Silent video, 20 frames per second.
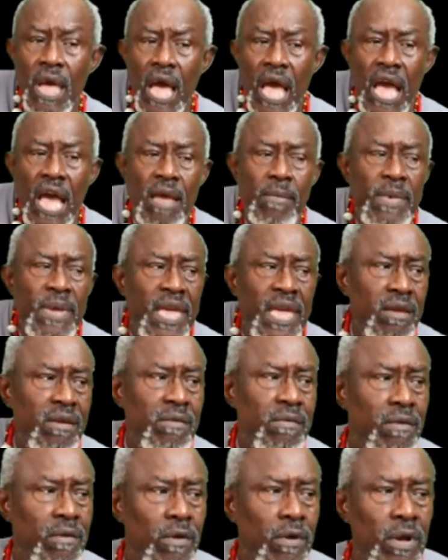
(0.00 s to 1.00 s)
I
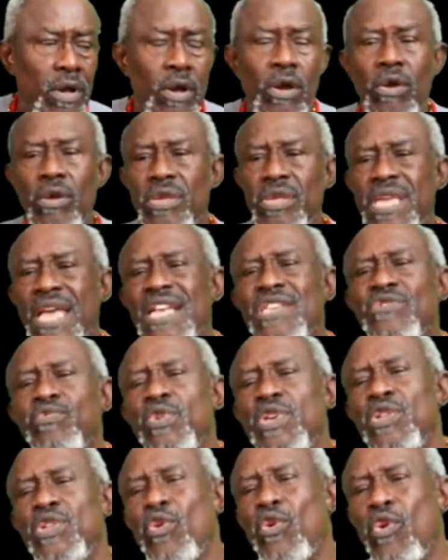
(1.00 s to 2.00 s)
mean, yes, we
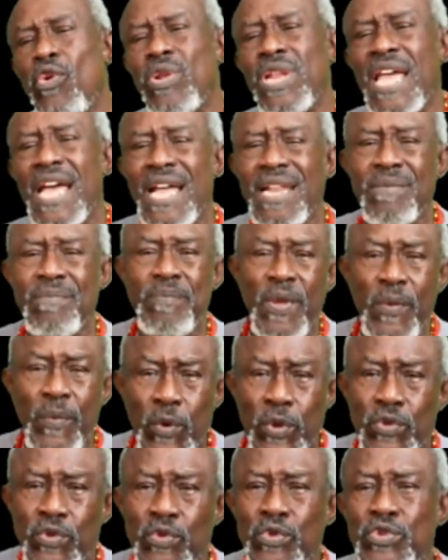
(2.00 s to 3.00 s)
know that people
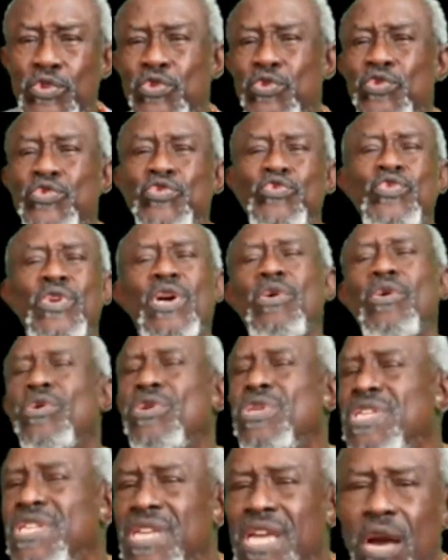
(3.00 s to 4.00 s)
do juju and all
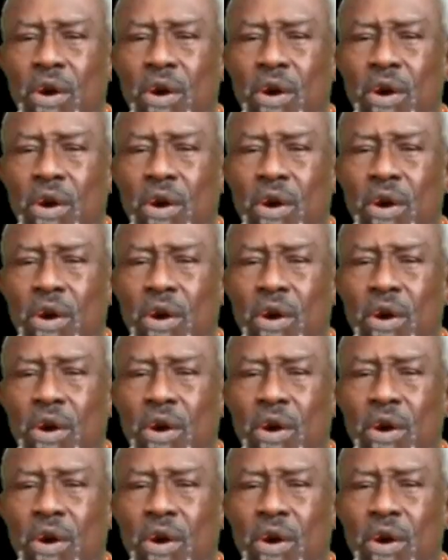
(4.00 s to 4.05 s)
these things in